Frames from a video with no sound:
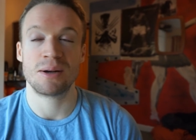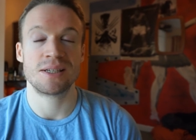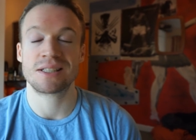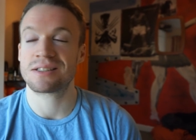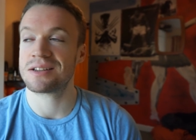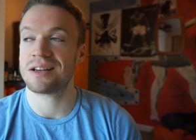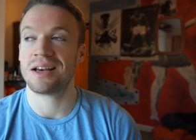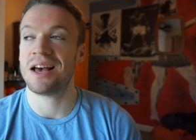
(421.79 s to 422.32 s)
it
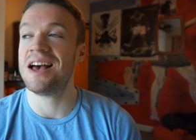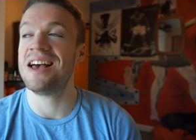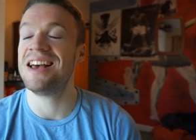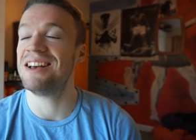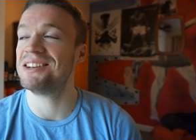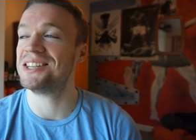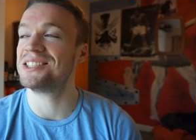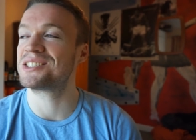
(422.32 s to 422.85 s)
was,
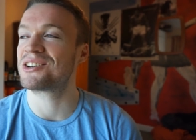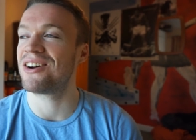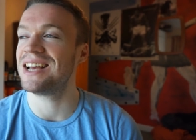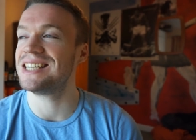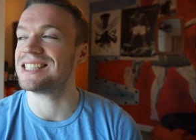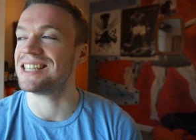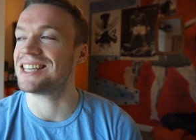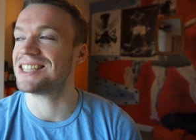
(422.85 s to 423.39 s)
it was
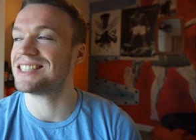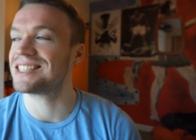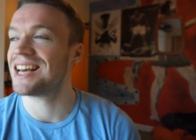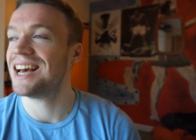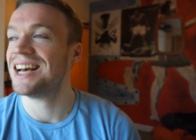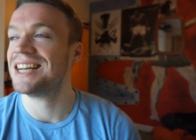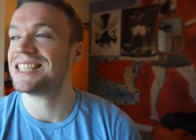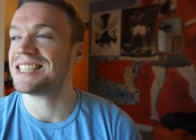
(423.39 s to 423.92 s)
crazy, because
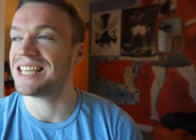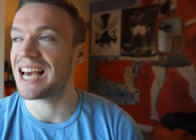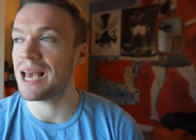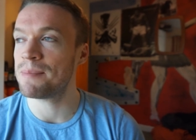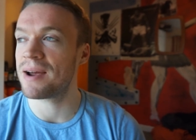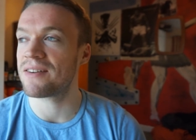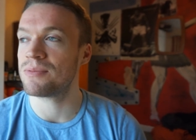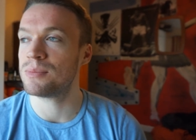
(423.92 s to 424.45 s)
she
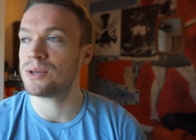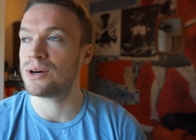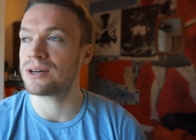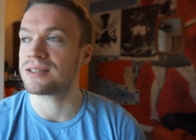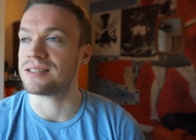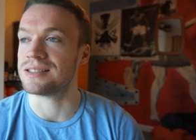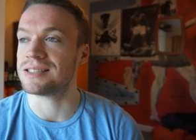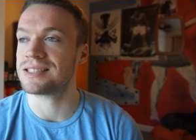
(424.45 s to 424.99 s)
came back from the
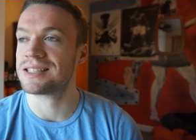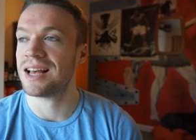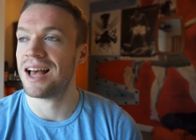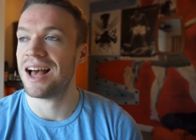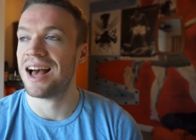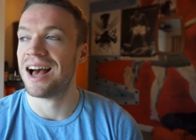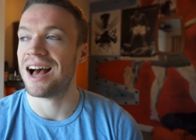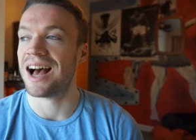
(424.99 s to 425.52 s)
doctors
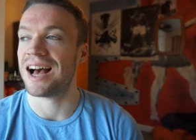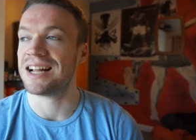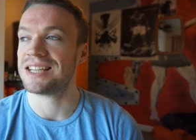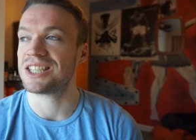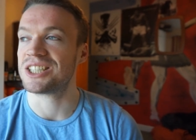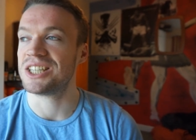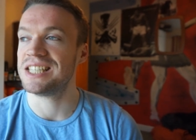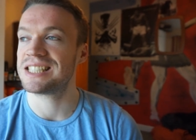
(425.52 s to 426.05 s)

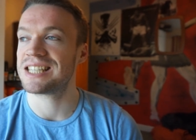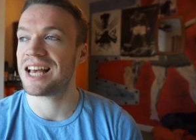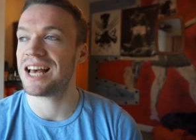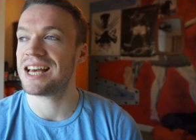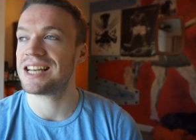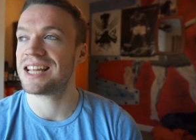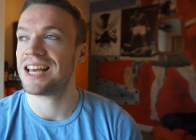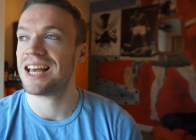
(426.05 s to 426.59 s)
and she
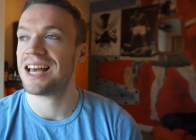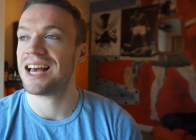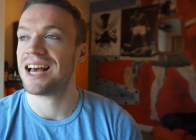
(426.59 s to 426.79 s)
said,